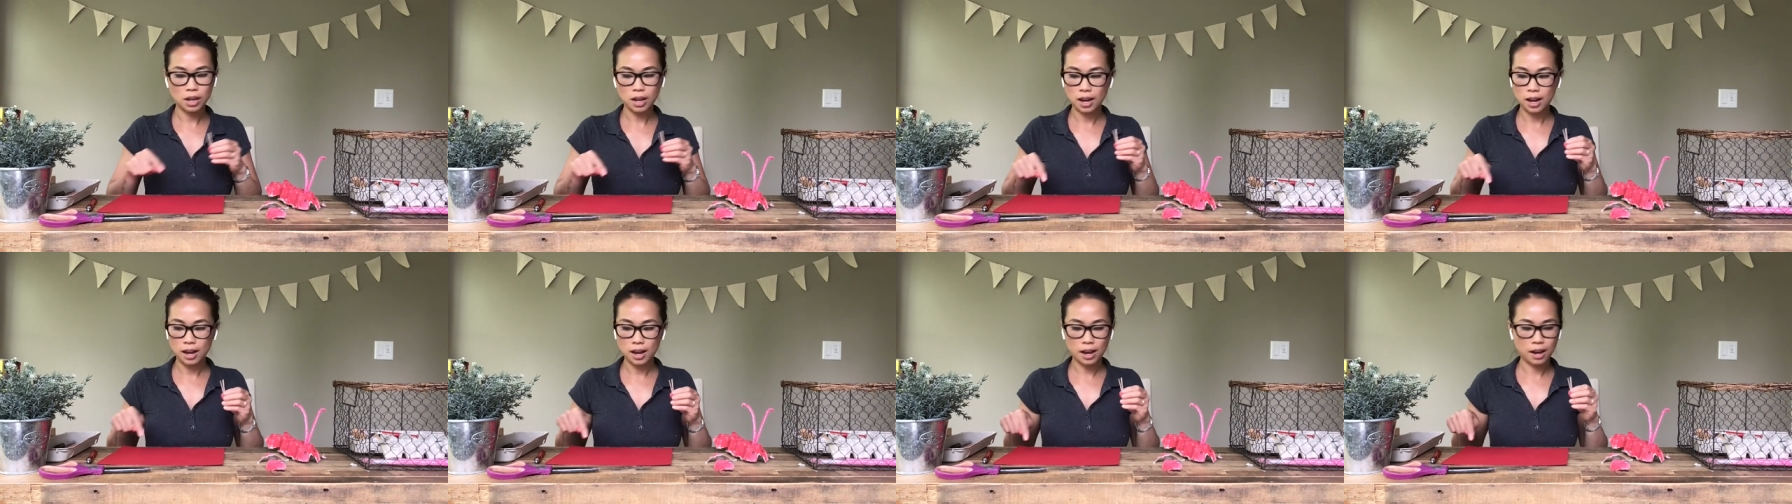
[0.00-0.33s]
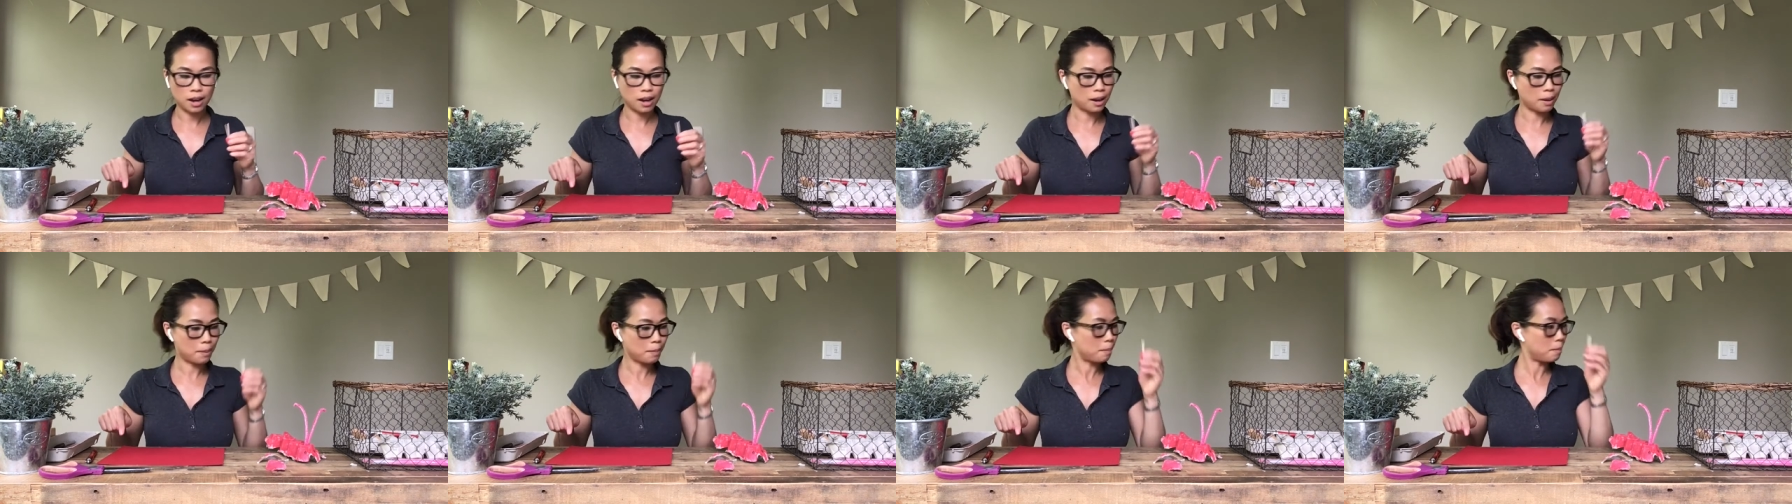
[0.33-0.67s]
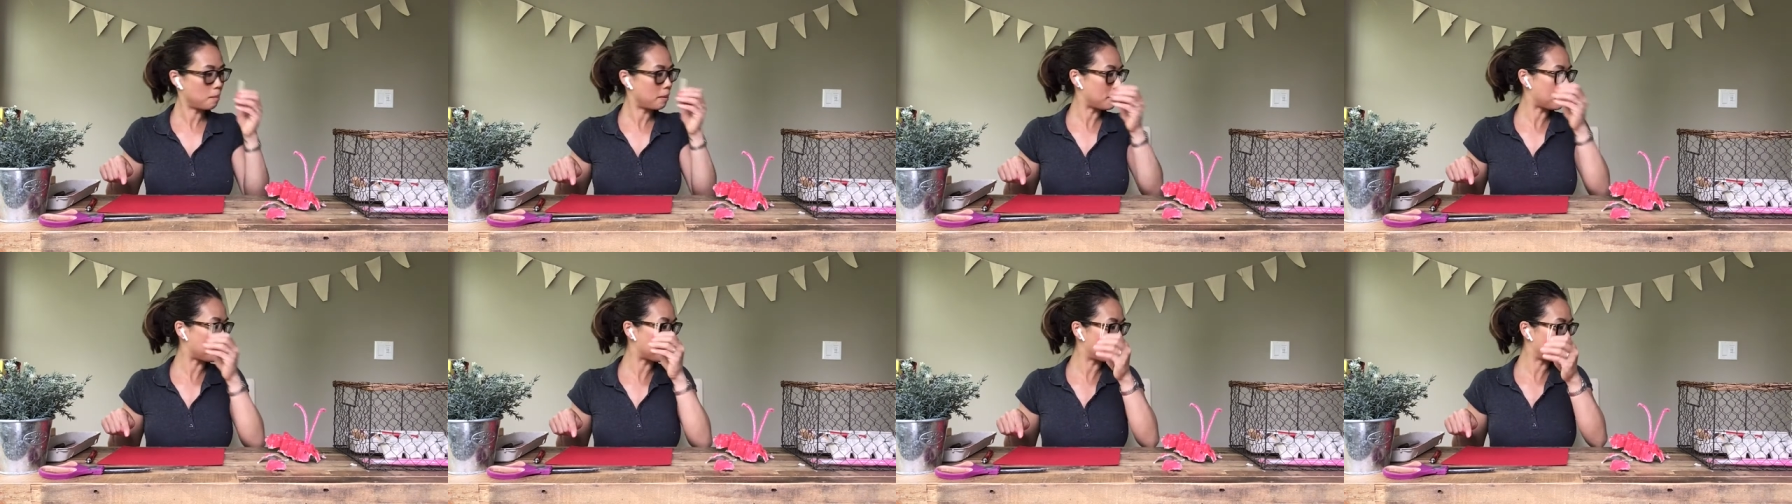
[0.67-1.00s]

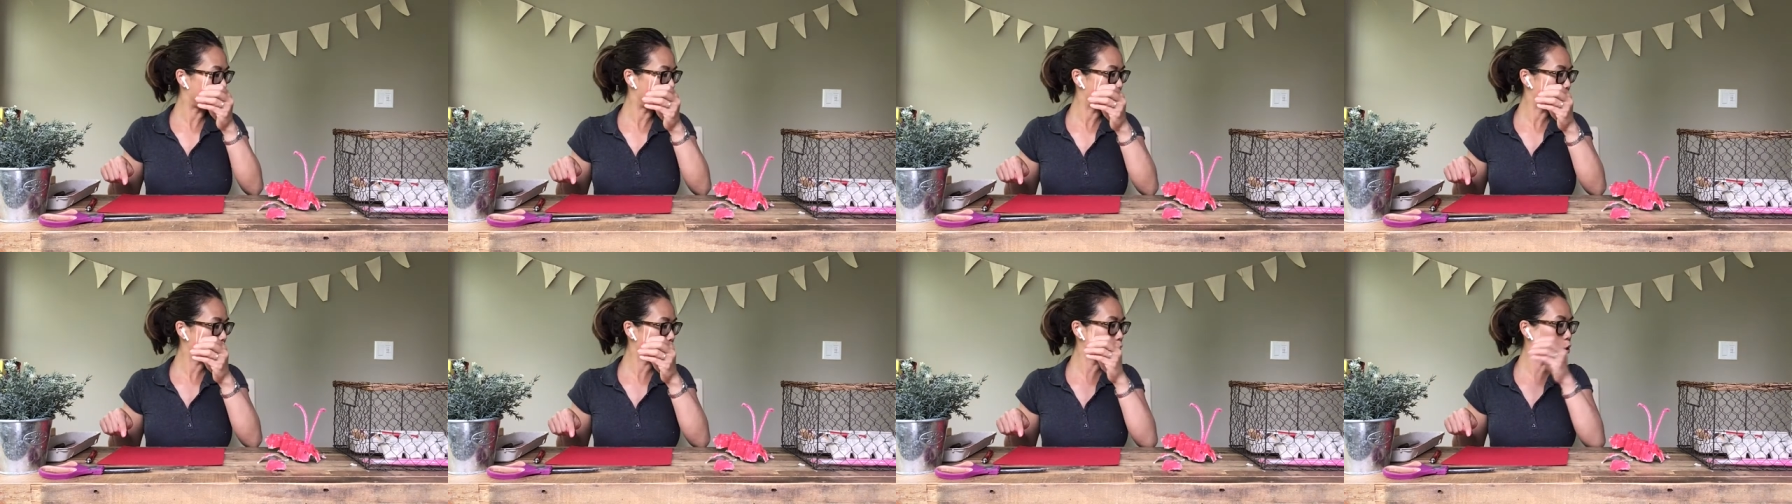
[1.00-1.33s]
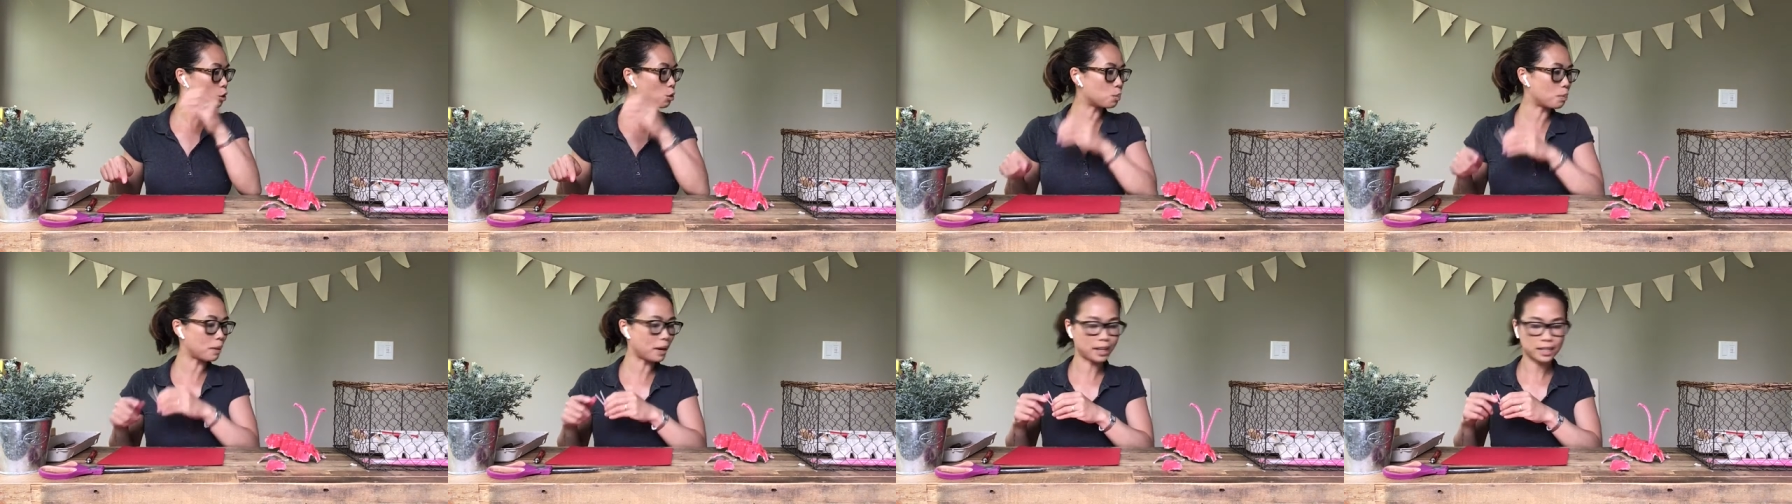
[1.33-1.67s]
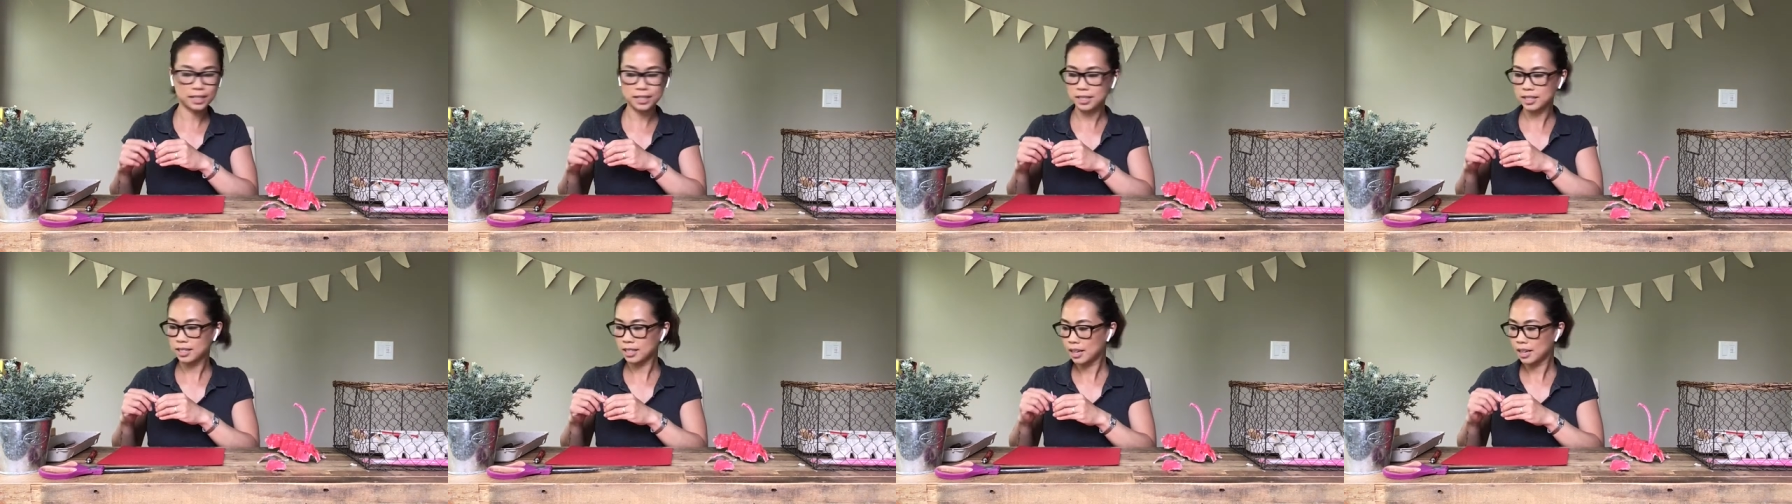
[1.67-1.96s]
my toothpicks.